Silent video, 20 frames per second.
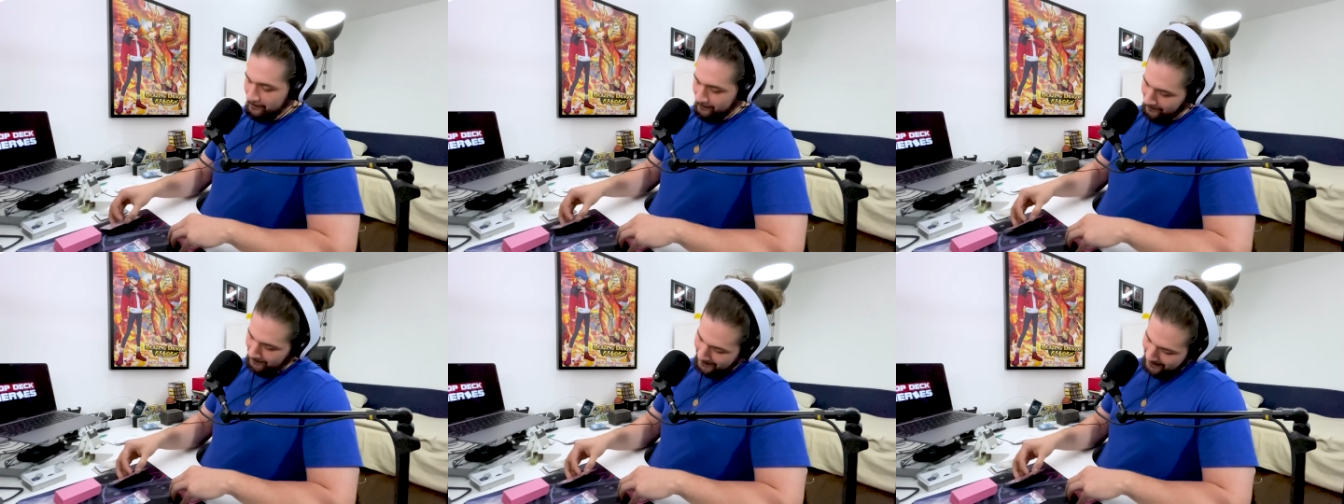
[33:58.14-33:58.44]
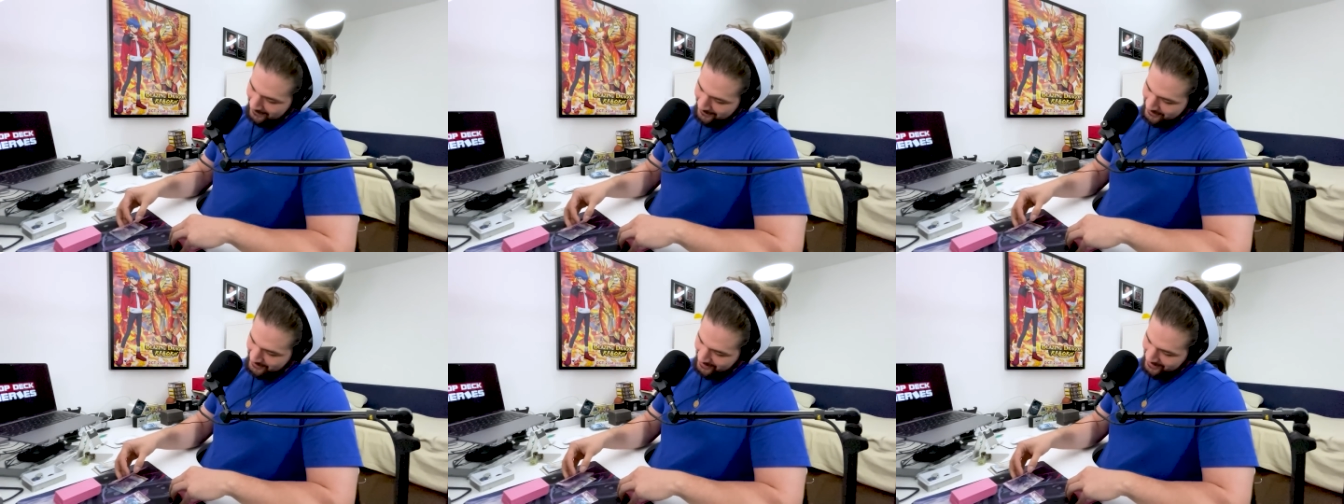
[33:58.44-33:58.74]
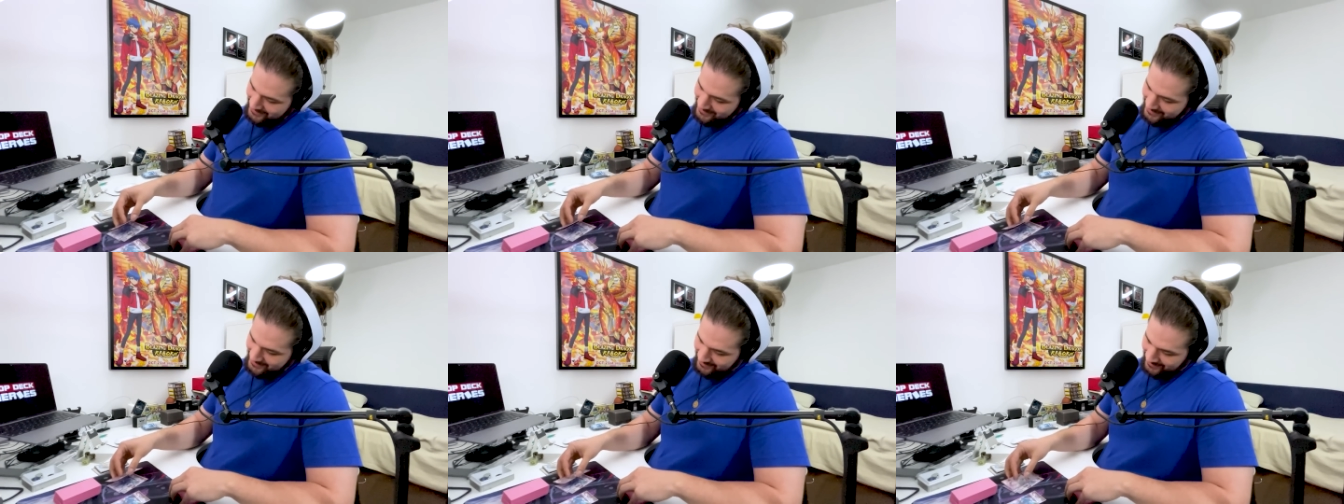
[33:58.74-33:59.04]
what are the
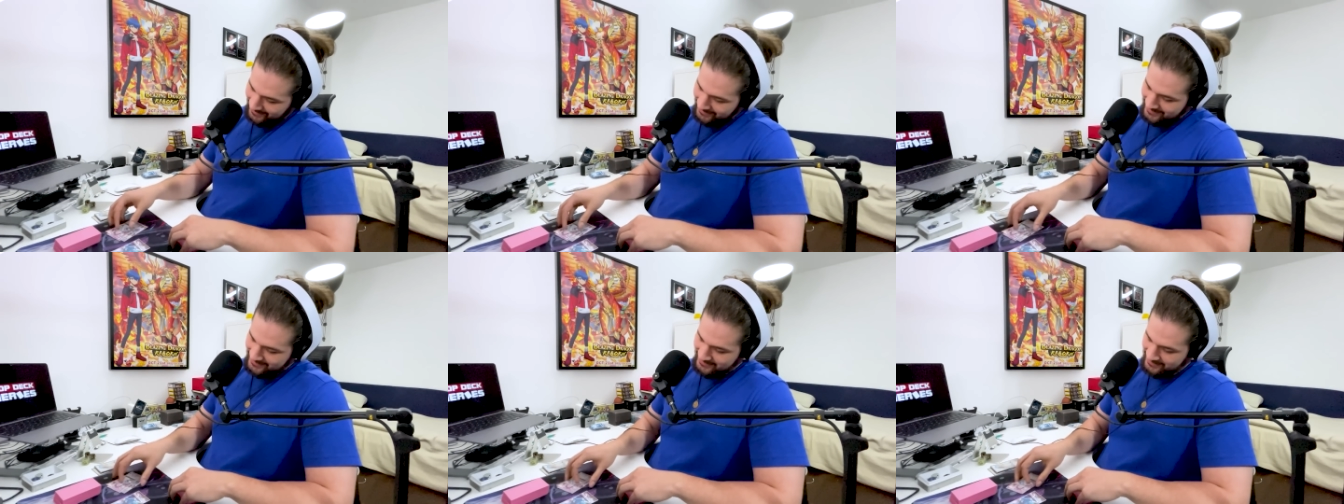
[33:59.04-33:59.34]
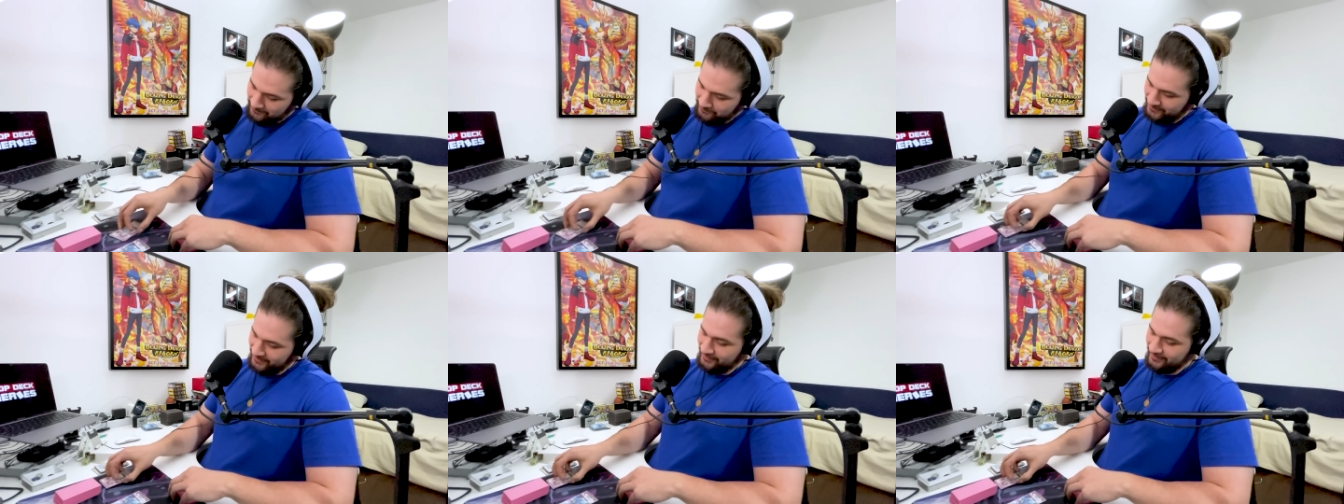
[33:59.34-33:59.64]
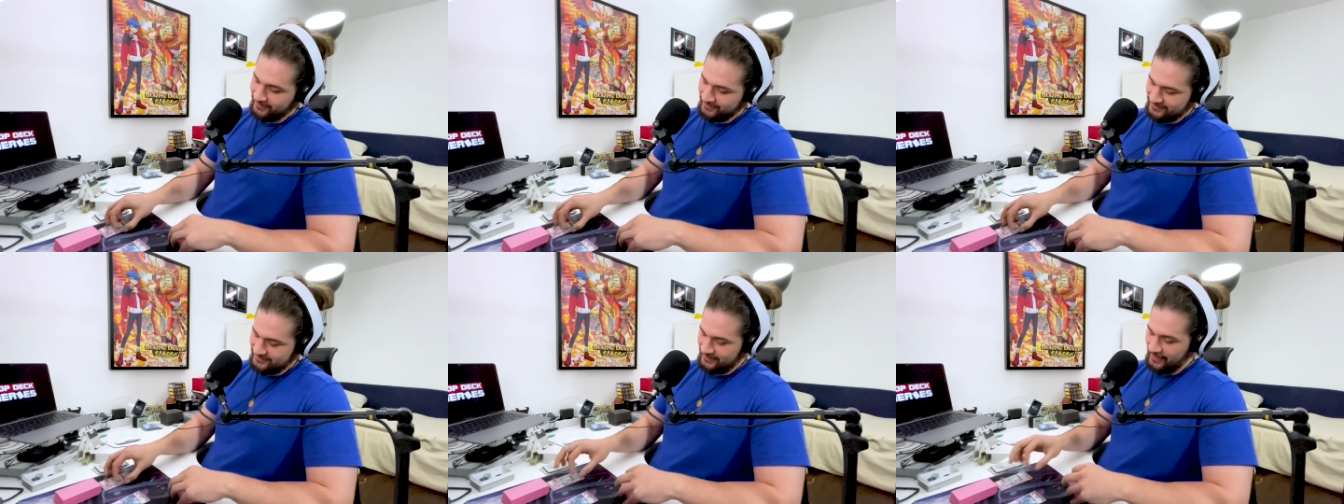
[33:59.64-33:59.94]
chances I get something
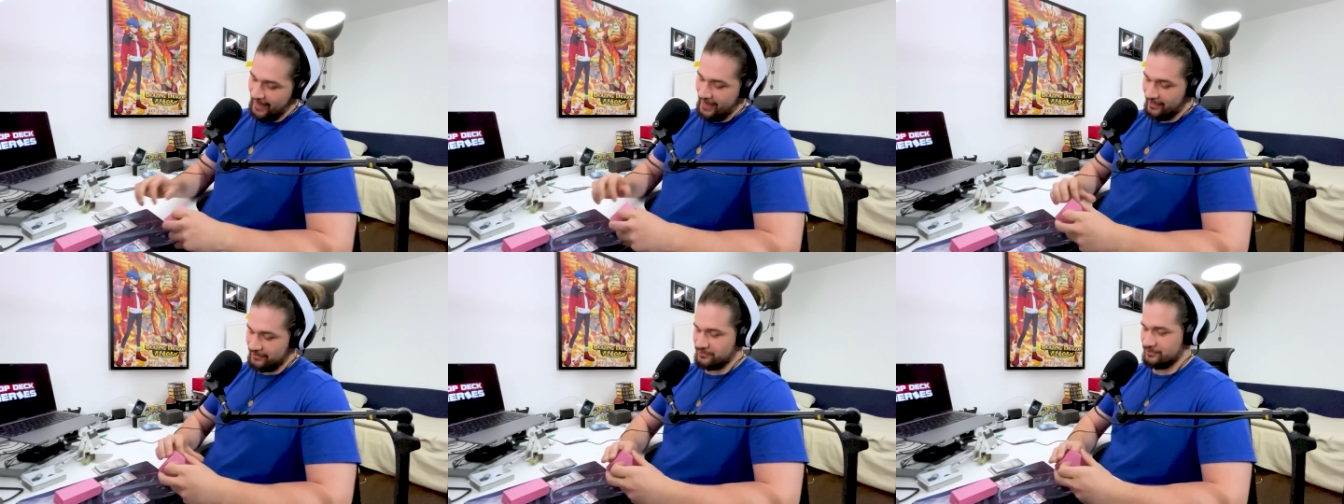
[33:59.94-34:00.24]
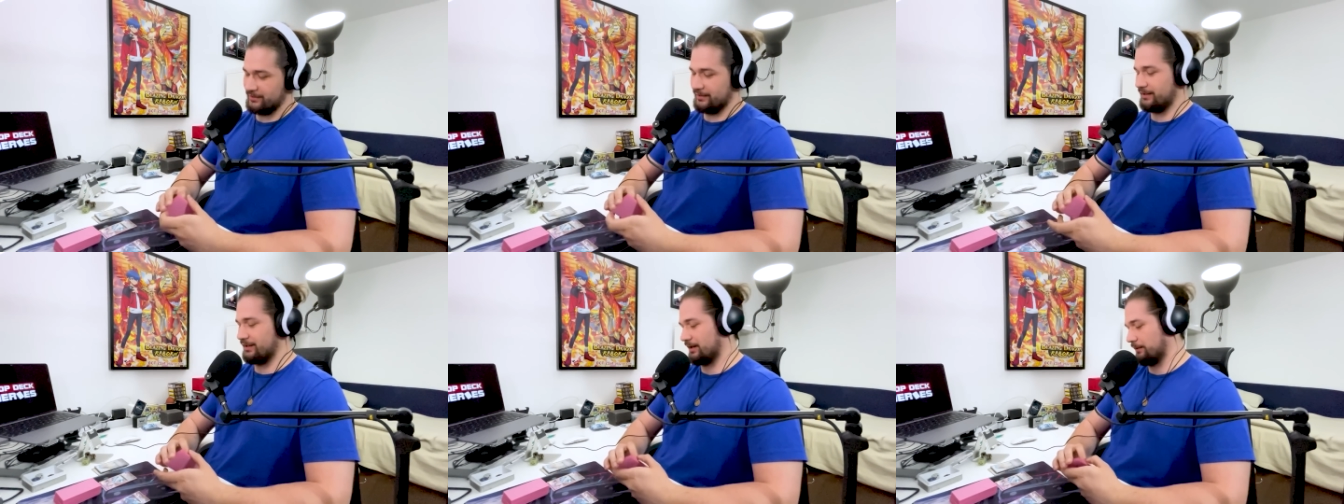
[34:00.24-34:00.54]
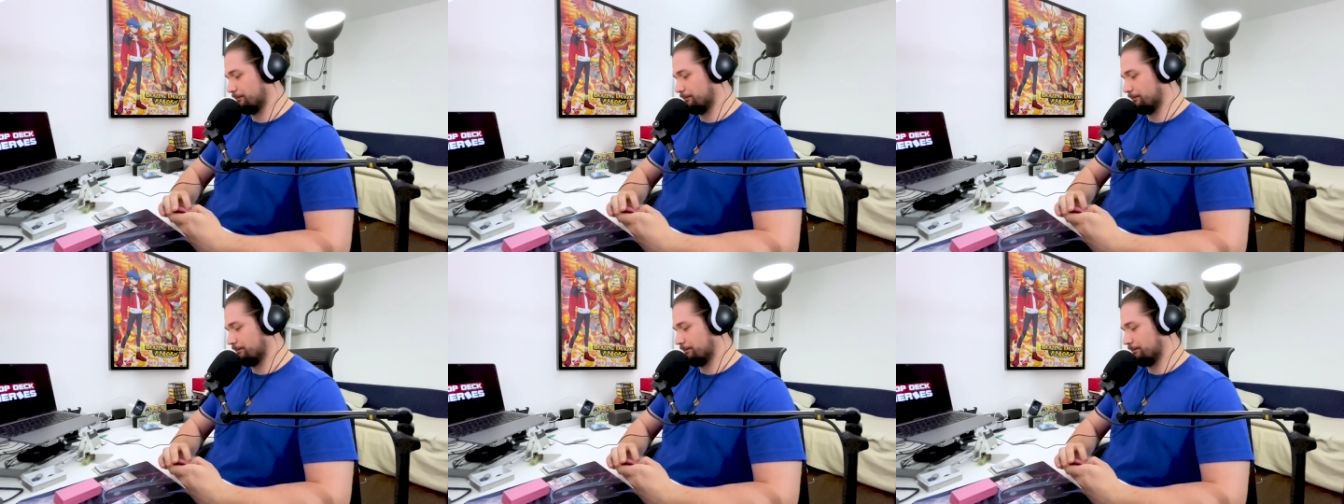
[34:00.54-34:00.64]
that's actually going to